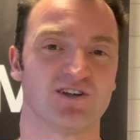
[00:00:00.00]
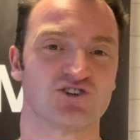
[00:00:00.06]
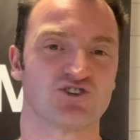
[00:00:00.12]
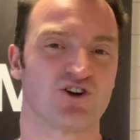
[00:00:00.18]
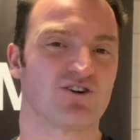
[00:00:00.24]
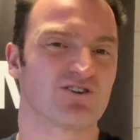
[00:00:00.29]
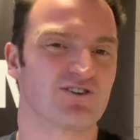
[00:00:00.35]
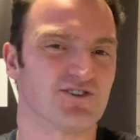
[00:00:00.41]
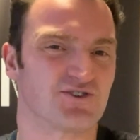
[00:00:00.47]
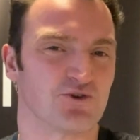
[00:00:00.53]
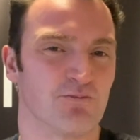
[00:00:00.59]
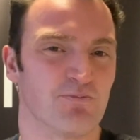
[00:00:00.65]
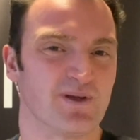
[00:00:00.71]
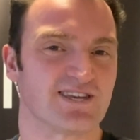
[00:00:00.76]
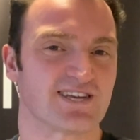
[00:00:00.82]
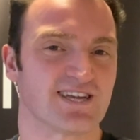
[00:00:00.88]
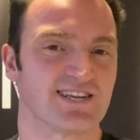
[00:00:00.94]
chocolates or
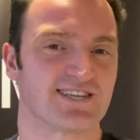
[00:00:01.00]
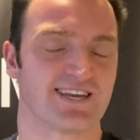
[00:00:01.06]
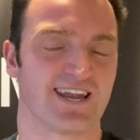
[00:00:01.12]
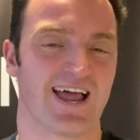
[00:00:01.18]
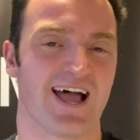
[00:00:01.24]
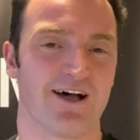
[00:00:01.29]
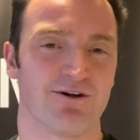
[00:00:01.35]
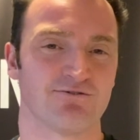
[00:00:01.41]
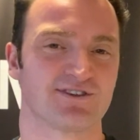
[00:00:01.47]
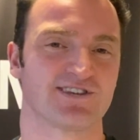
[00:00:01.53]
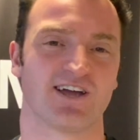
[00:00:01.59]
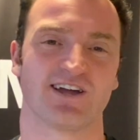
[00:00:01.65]
biscuits in the house,